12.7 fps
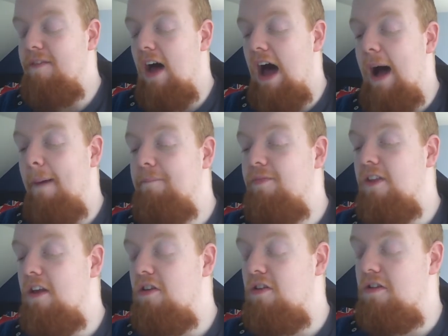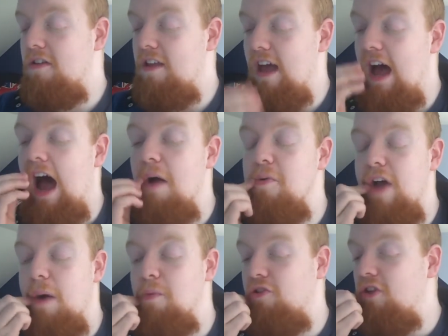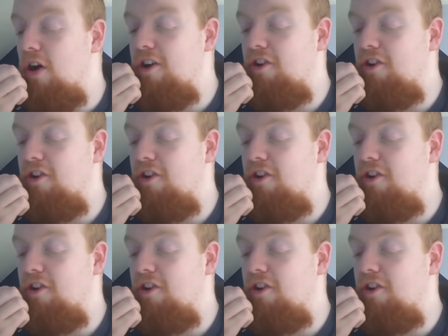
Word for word: Um, I, was, I was not